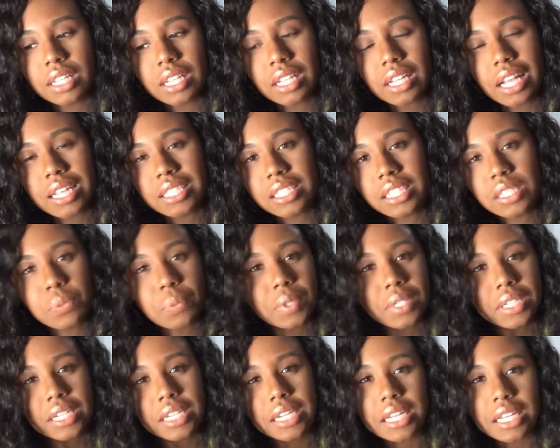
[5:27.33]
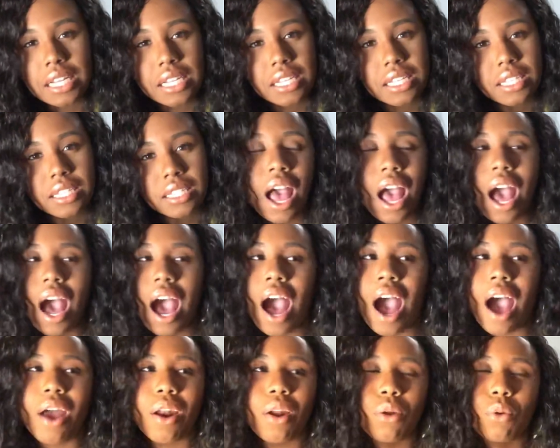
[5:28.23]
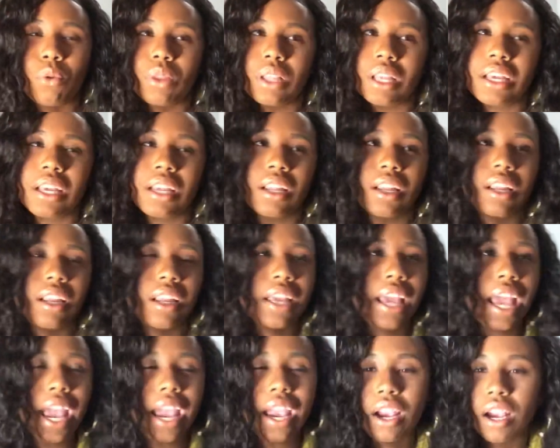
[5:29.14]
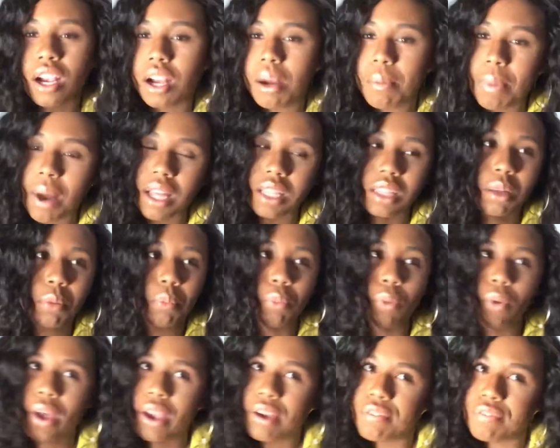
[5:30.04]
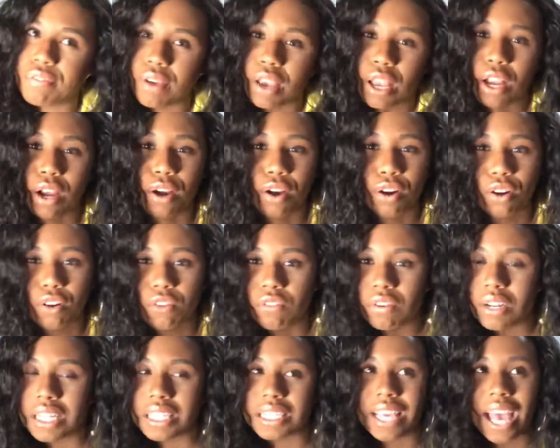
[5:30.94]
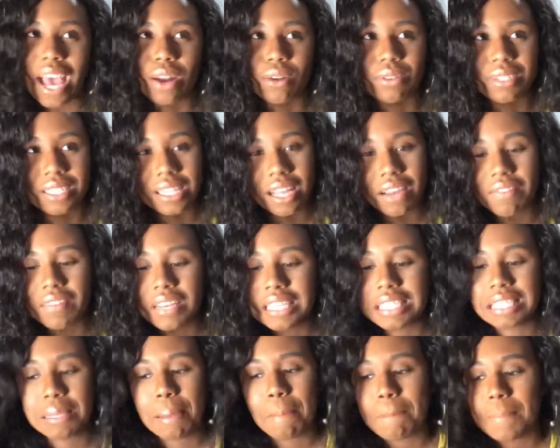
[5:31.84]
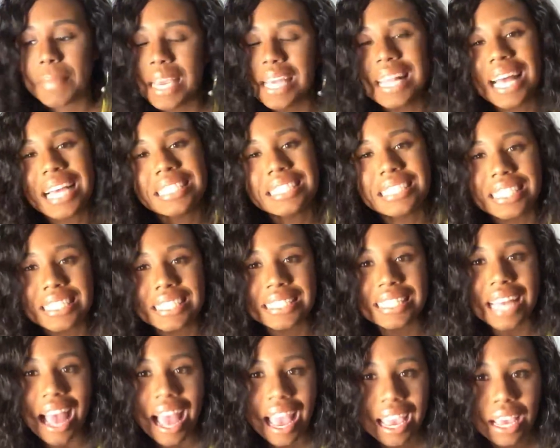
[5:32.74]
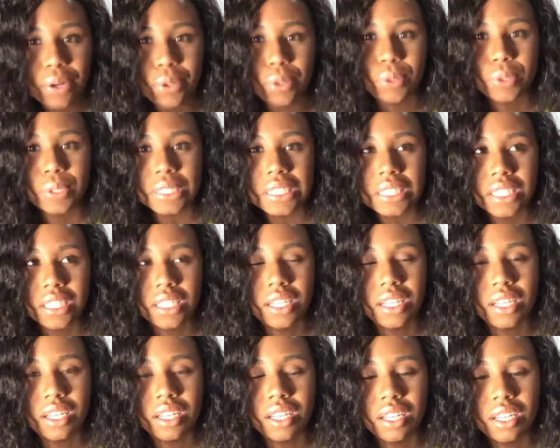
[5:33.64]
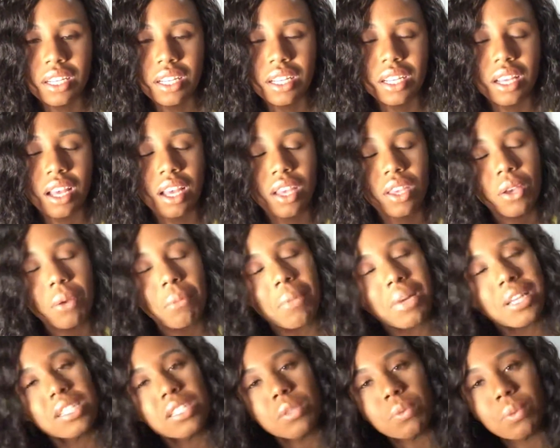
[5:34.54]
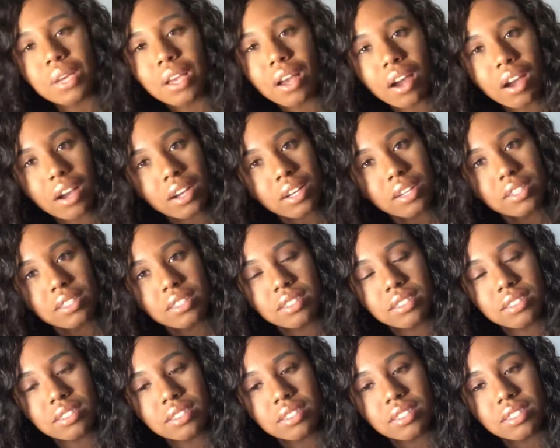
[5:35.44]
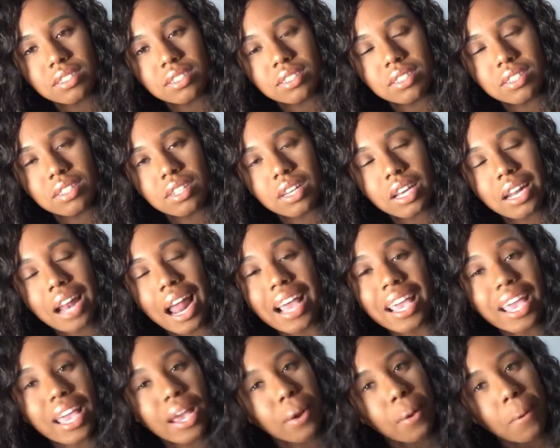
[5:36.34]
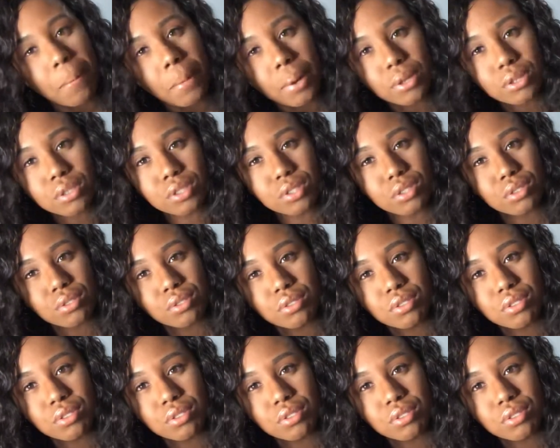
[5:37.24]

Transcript: That's just what it is. I don't really care about the boyfriend, girlfriend title stuff, because to me, that's just titles. You're my sweetheart, and I care about you.